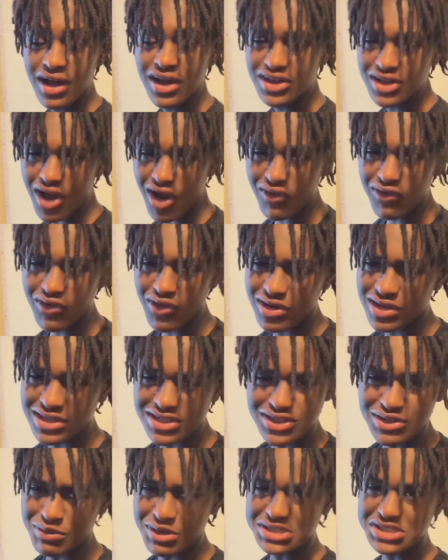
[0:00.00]
Y'all focus
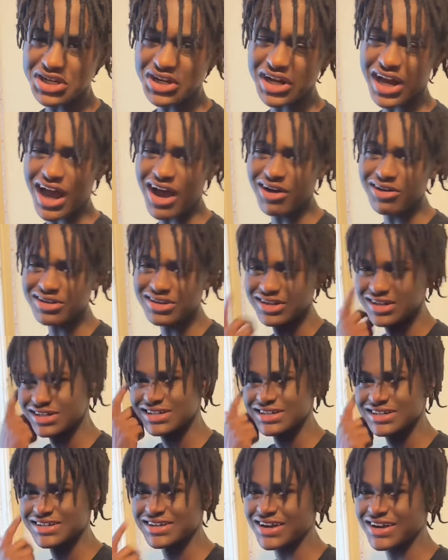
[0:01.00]
too much on the outlook.
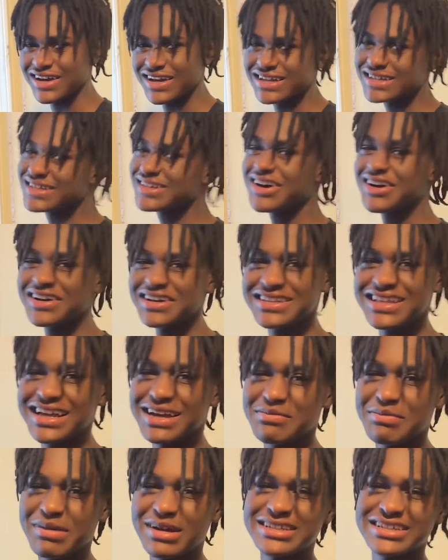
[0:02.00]
Y'all ain't y'all ain't
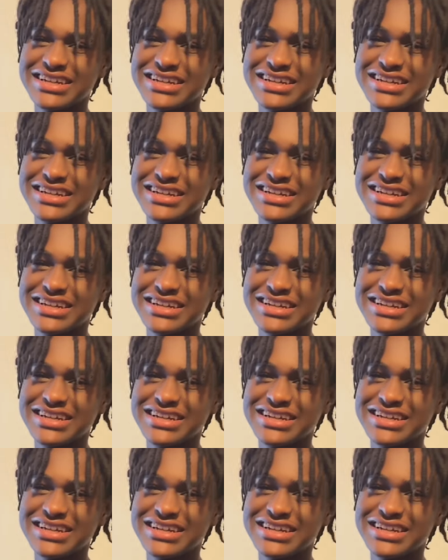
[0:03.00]
think about the